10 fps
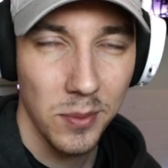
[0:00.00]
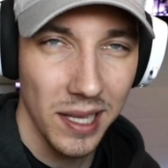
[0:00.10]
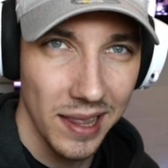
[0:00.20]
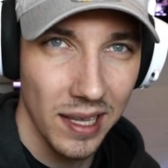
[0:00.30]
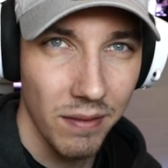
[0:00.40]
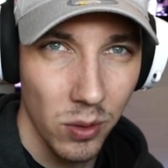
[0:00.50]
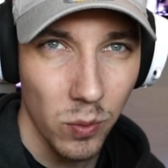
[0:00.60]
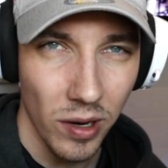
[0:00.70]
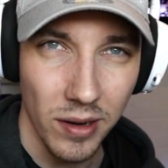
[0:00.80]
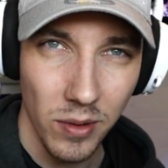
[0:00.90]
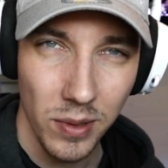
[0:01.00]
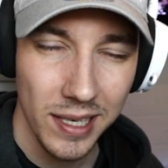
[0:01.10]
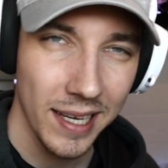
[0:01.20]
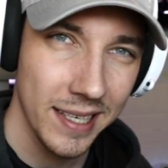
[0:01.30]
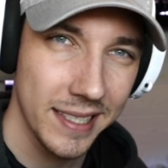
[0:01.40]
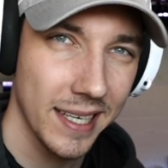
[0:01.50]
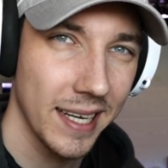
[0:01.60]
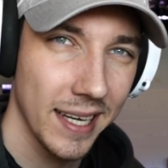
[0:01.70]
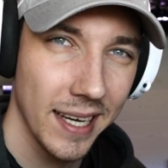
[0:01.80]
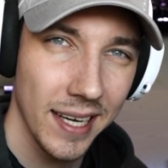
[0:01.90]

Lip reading: Well, level 1, what can I say?